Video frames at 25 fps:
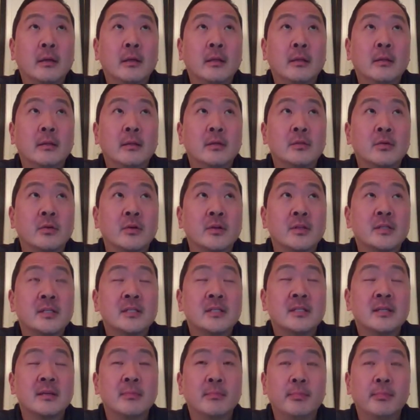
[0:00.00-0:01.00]
in the sort of
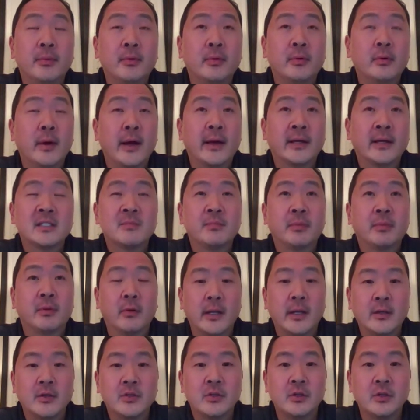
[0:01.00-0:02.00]
simple
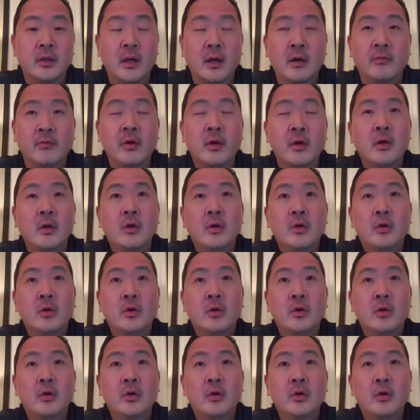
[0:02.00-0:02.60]
exploration of